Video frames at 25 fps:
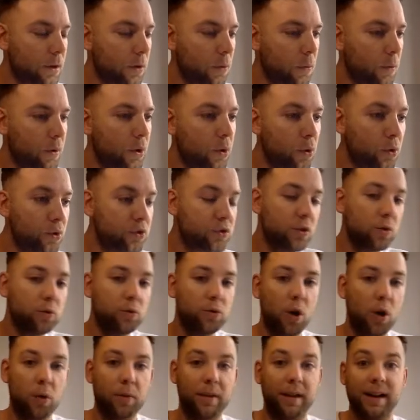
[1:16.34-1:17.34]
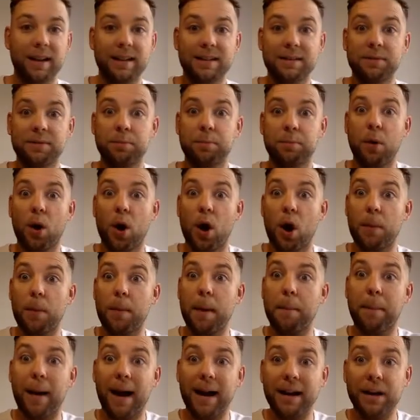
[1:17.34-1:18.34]
We also know that it's
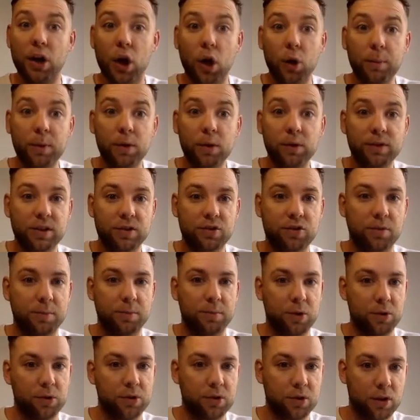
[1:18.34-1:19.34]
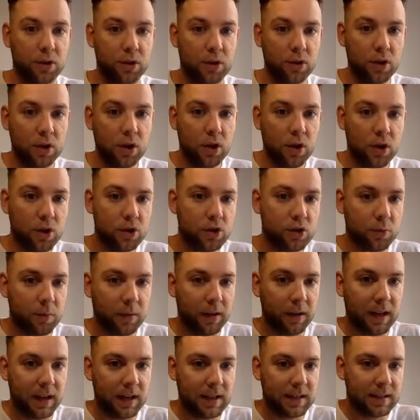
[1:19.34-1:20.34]
a binomial distribution.
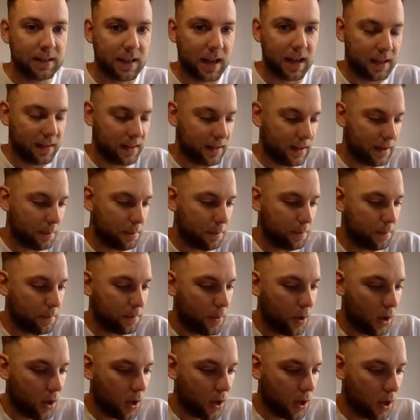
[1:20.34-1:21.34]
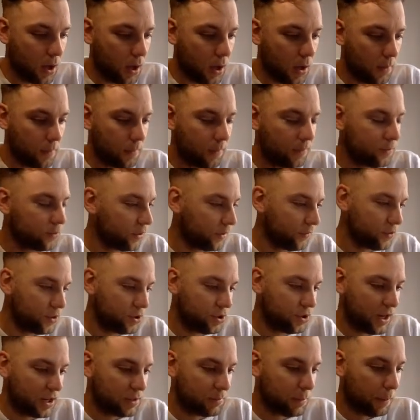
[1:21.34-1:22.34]
So we're going to say that, so
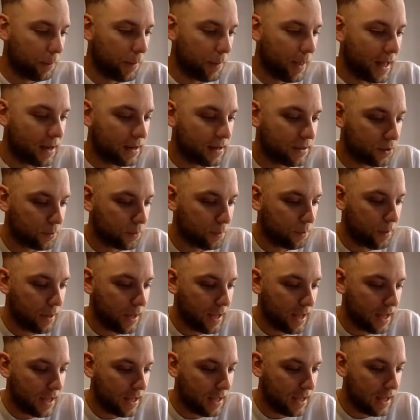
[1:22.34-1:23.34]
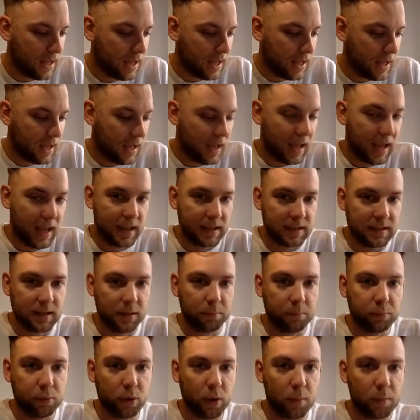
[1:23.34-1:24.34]
I've just changed my pen. So P
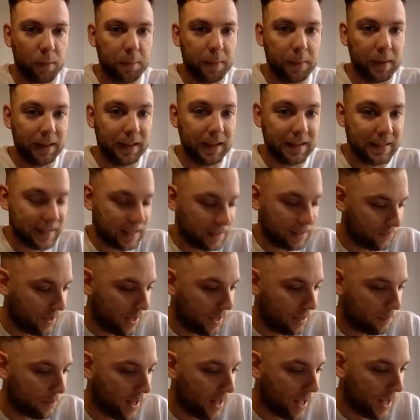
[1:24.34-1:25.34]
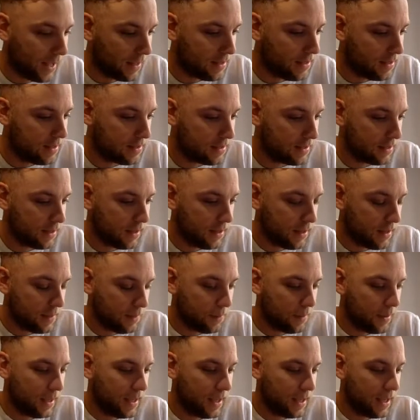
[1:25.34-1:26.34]
is the probability of getting heads.
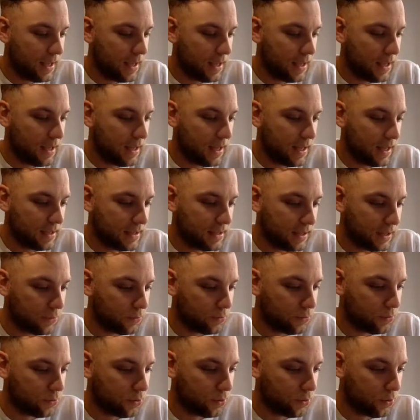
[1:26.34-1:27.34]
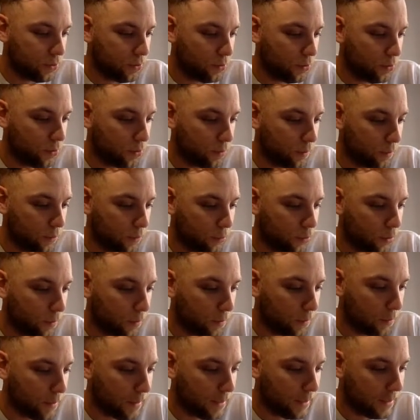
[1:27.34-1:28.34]
P is equal to the
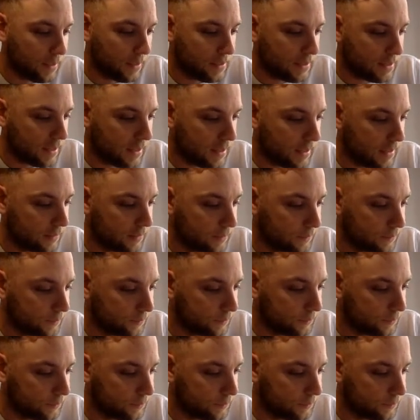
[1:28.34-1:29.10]
probability